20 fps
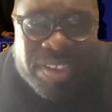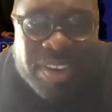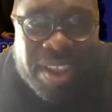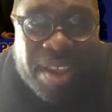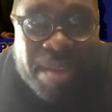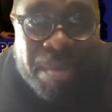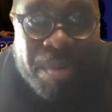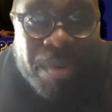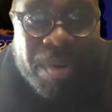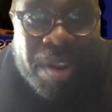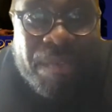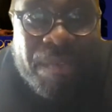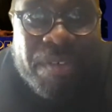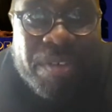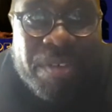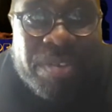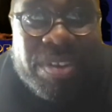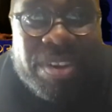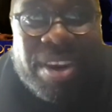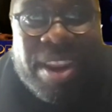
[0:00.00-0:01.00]
And I'm grateful
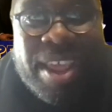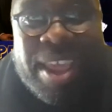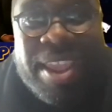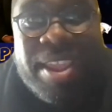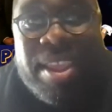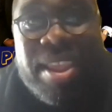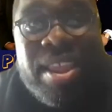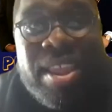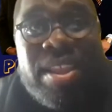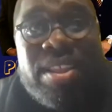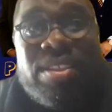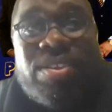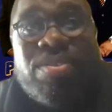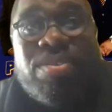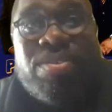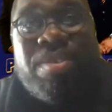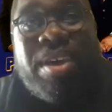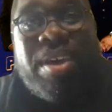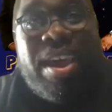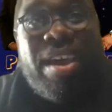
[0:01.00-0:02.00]
tonight
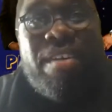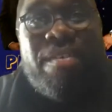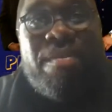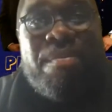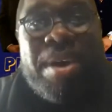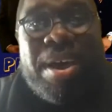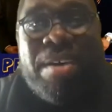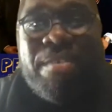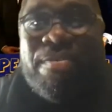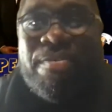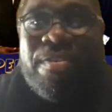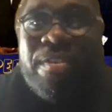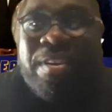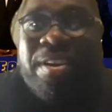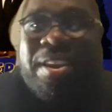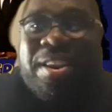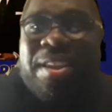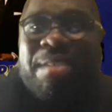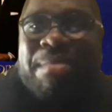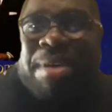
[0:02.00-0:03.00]
to have my
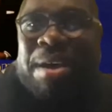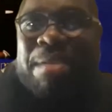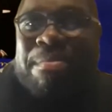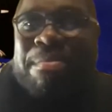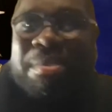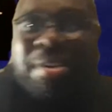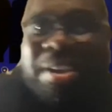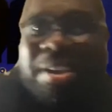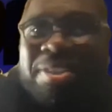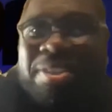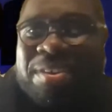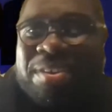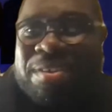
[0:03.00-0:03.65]
friend and my brother.